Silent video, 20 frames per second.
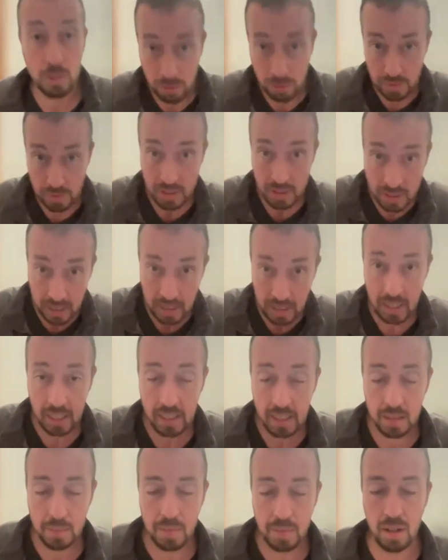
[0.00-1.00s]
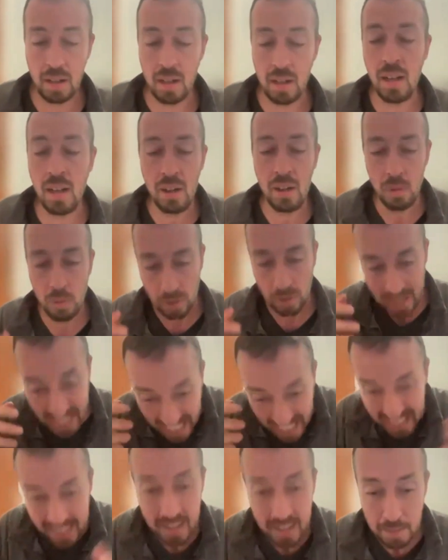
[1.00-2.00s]
sort of stealing the bracha or
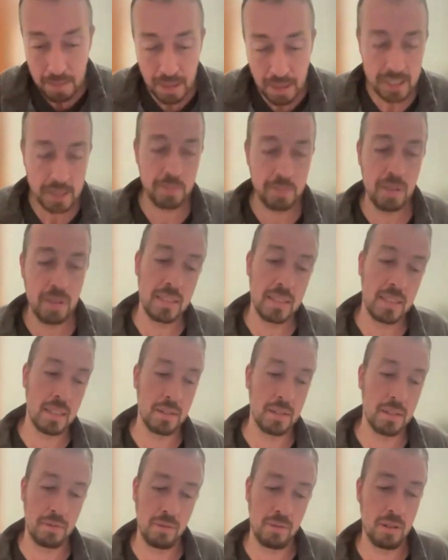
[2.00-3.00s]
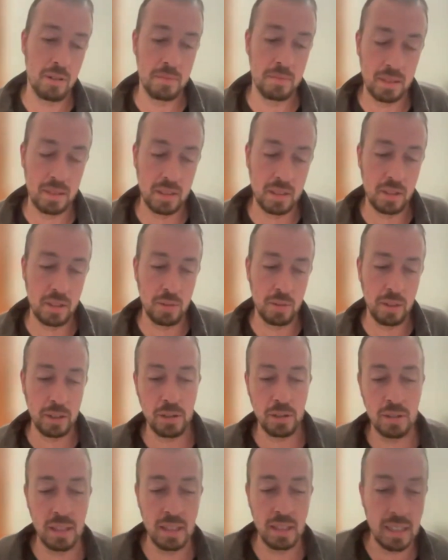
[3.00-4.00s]
getting the best blessing from the
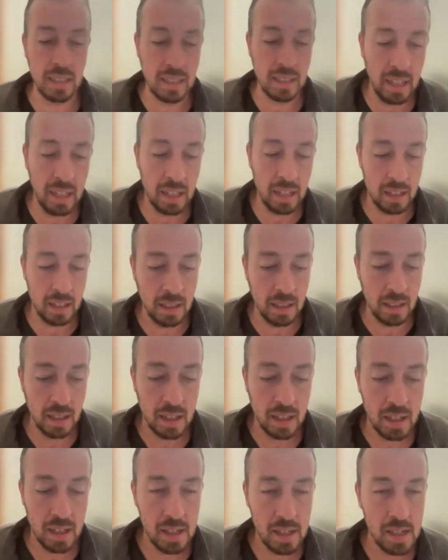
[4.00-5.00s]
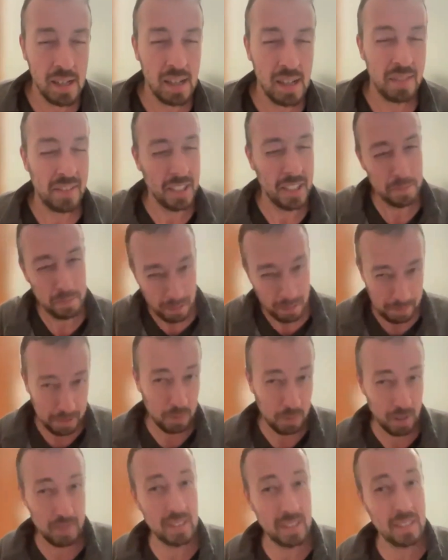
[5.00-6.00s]
situation that he can, this might be
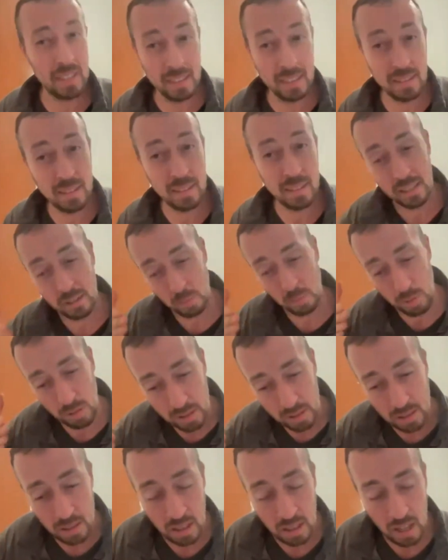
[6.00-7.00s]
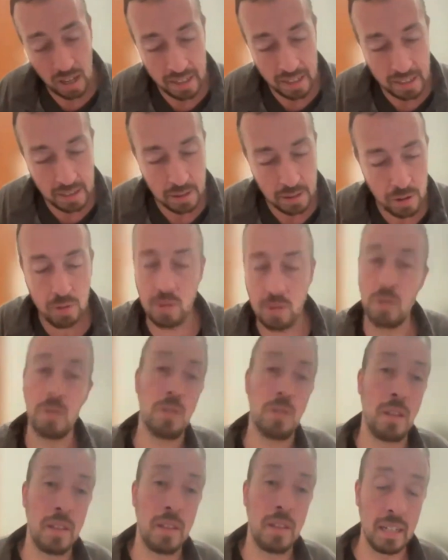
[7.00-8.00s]
one of these instances where he's gliding too
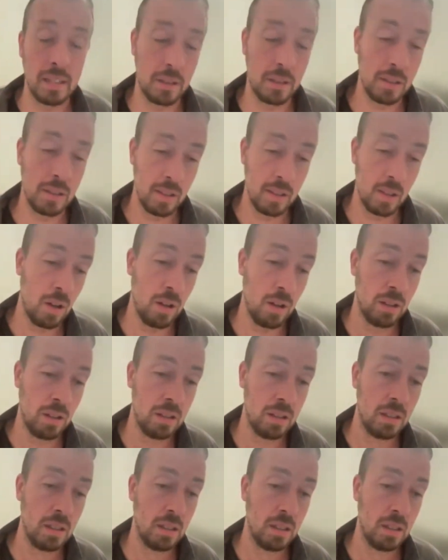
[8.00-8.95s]
close to the edge of the law.